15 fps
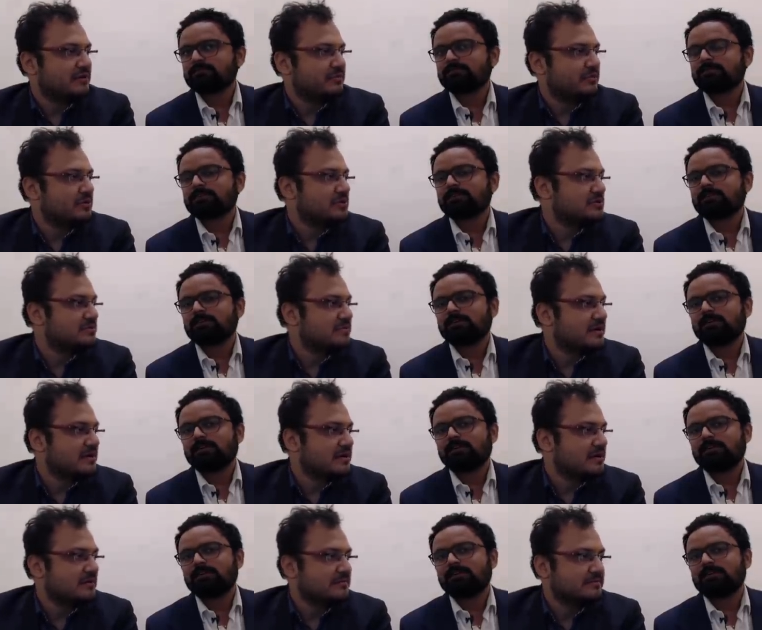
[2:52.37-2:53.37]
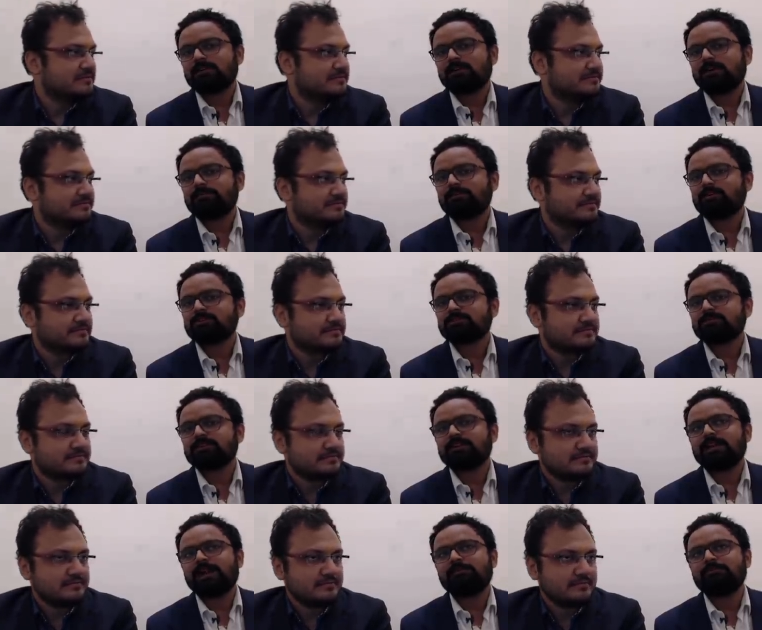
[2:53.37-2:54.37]
Speaker 1: approximately?
Speaker 2: Uh,
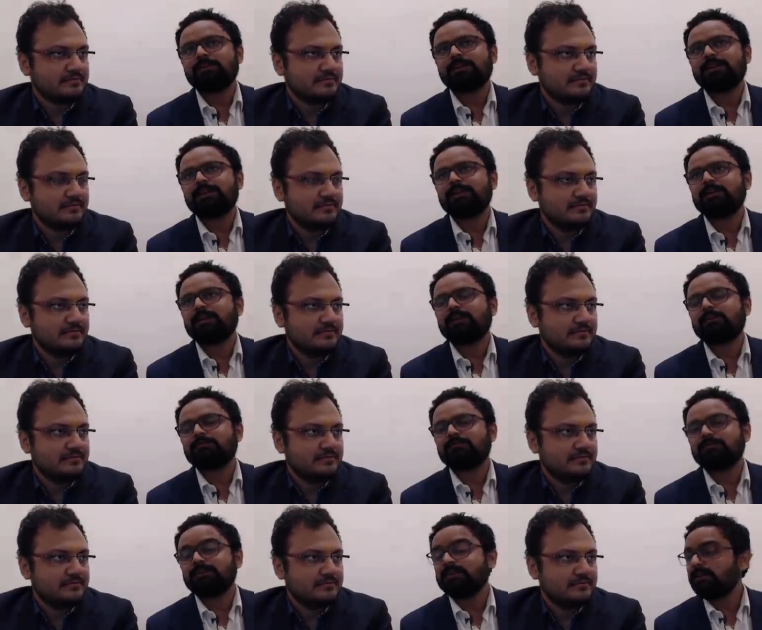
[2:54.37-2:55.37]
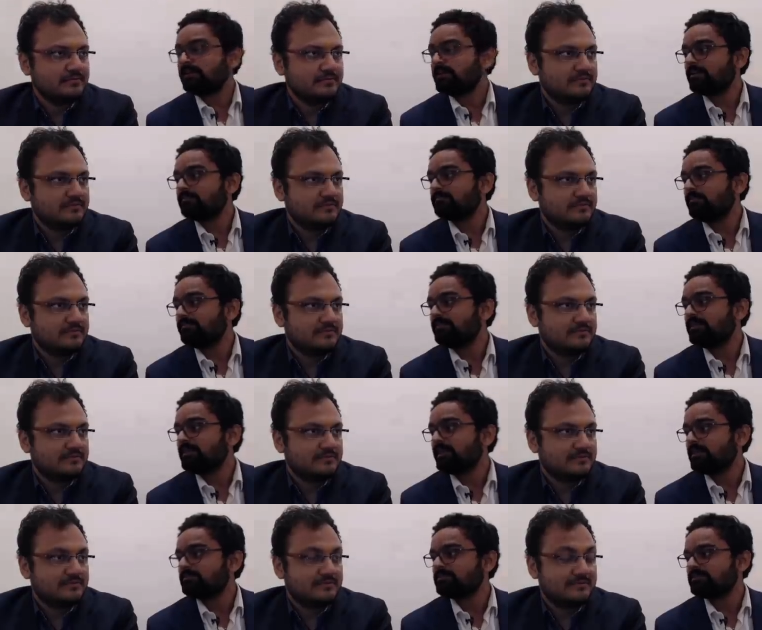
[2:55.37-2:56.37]
approximately, I played around 350
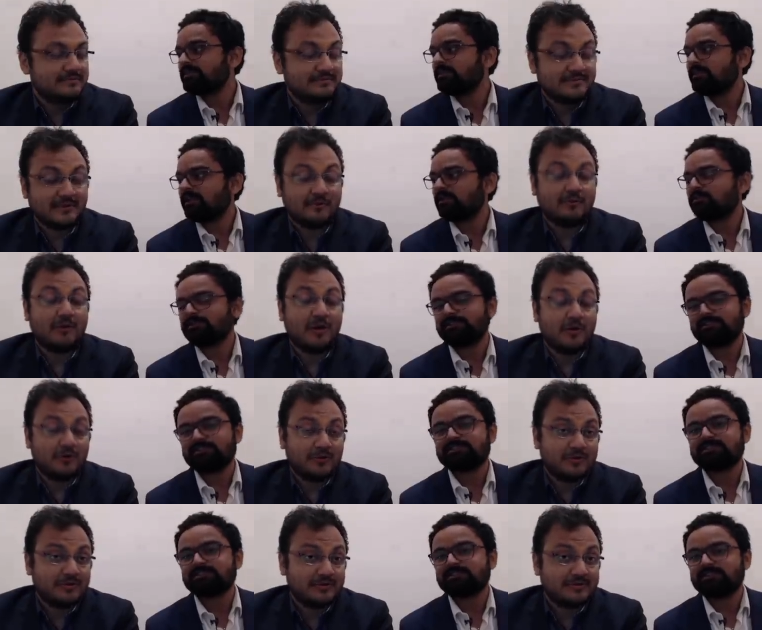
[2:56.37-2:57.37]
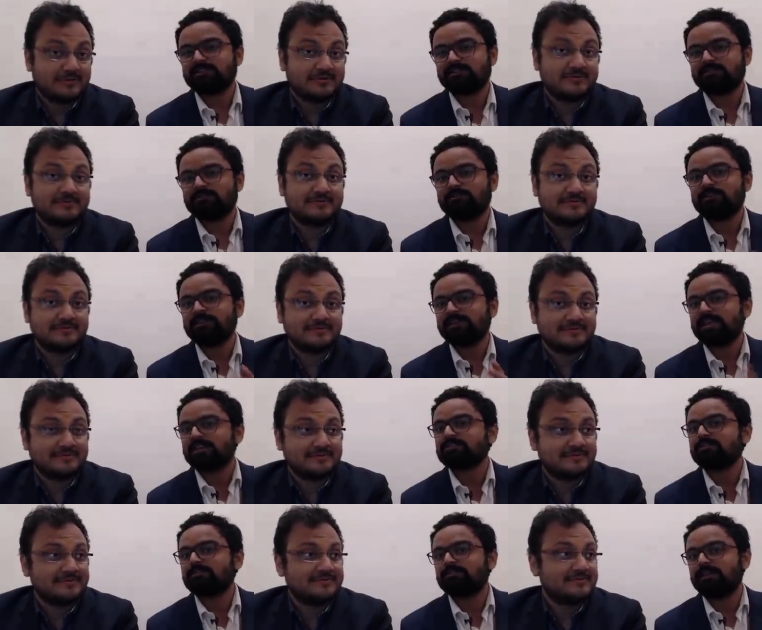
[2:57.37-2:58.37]
games till now wow. in this uh, only
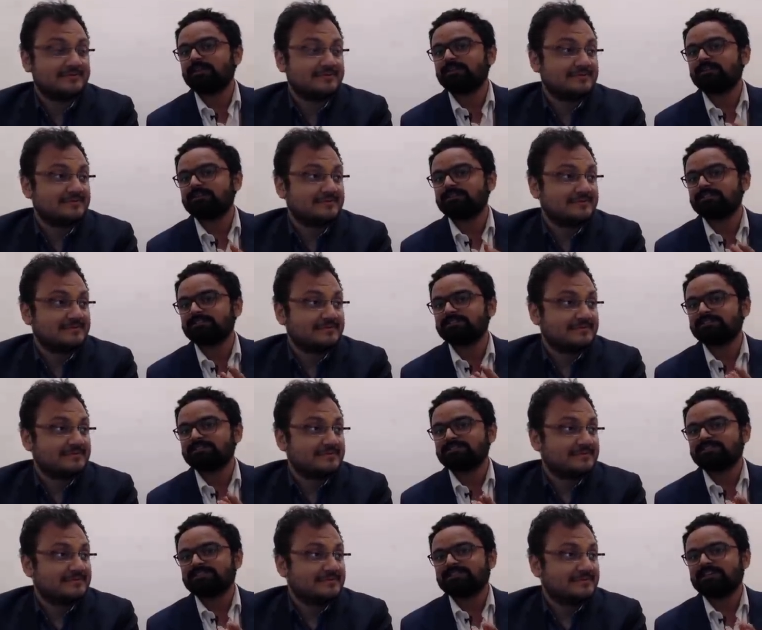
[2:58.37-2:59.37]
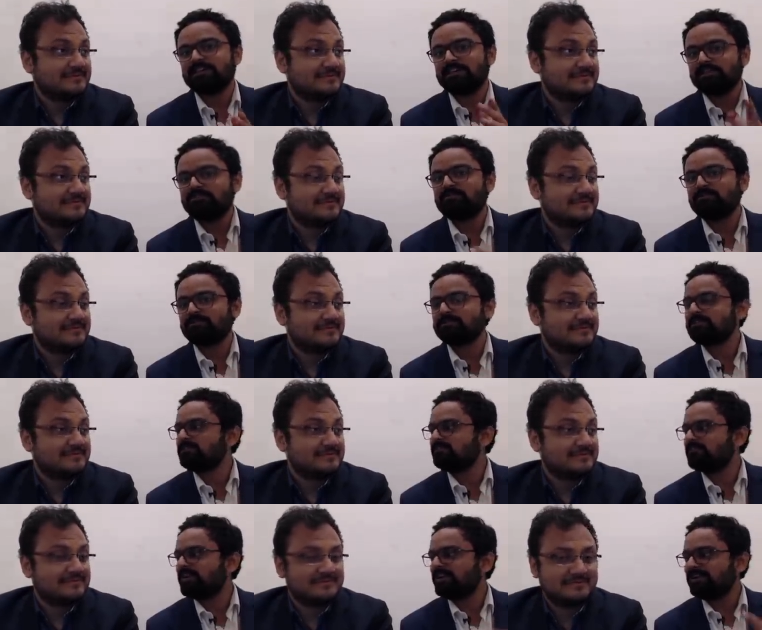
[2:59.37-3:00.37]
of like uh, till E4,
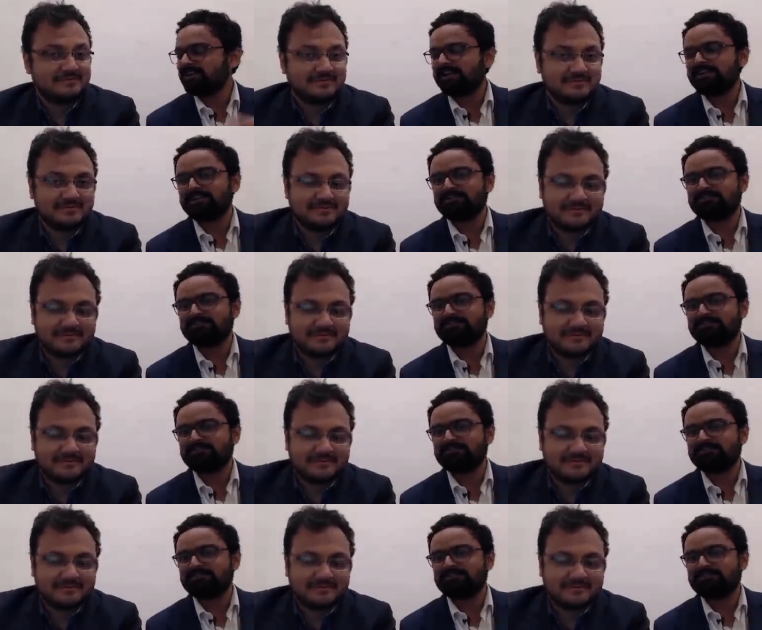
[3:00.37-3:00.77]
C5, knight